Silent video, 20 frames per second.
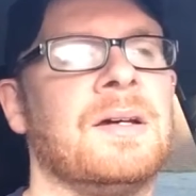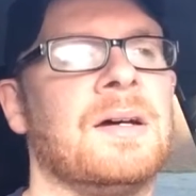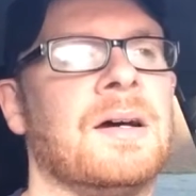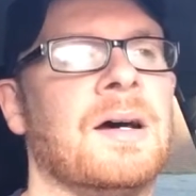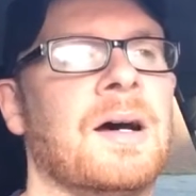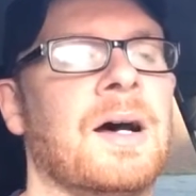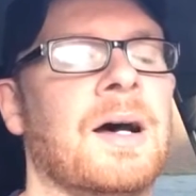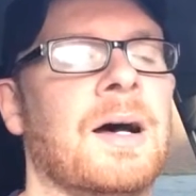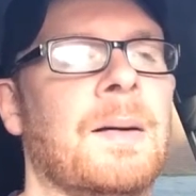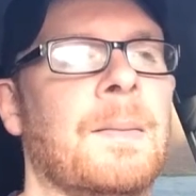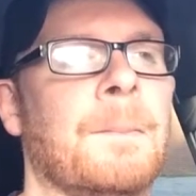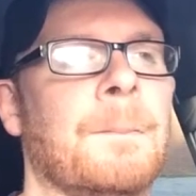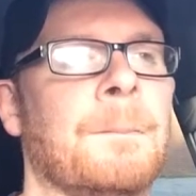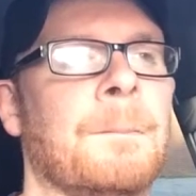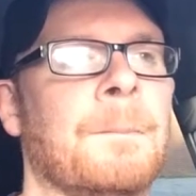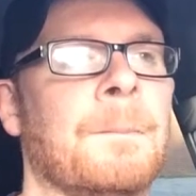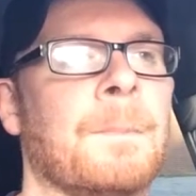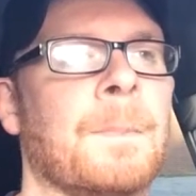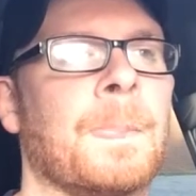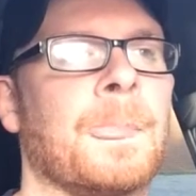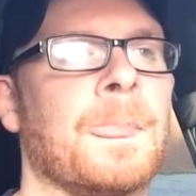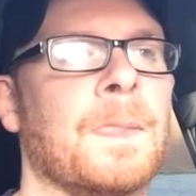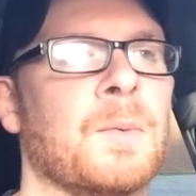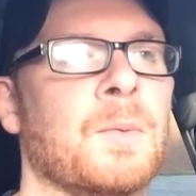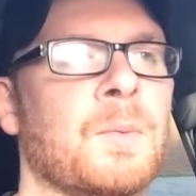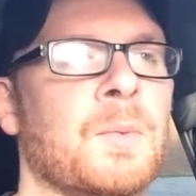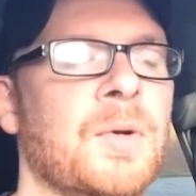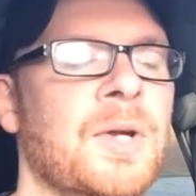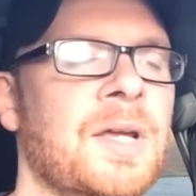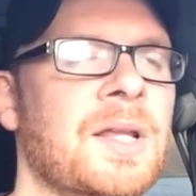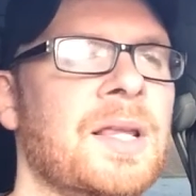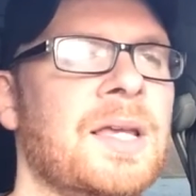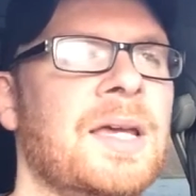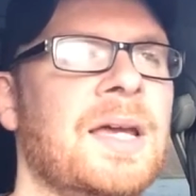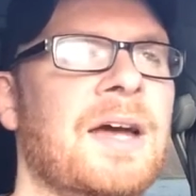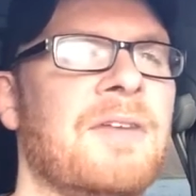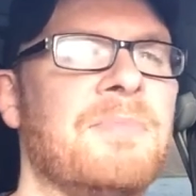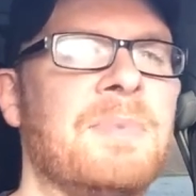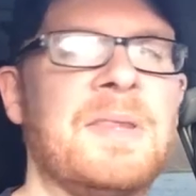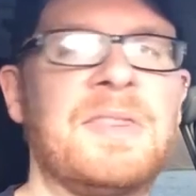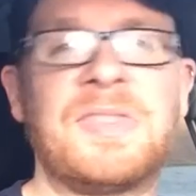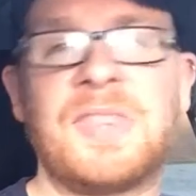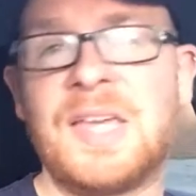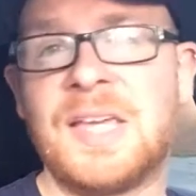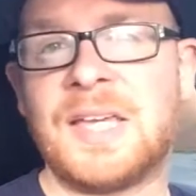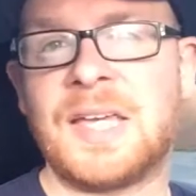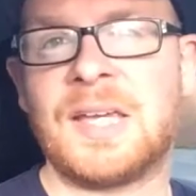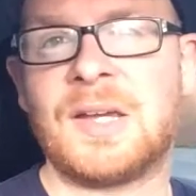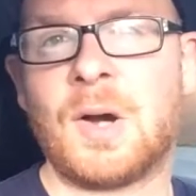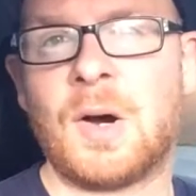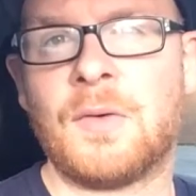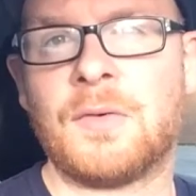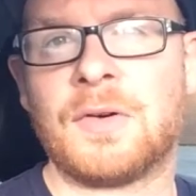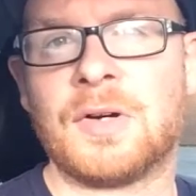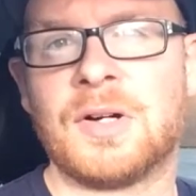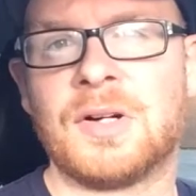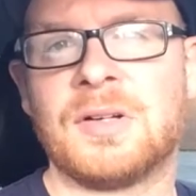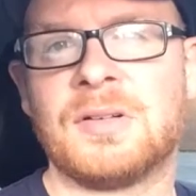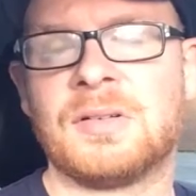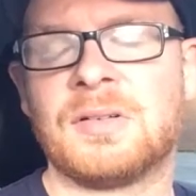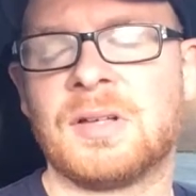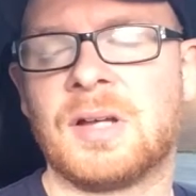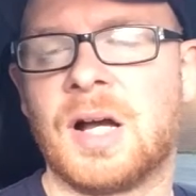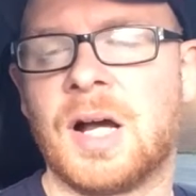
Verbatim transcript: Um, really, I've been thinking over,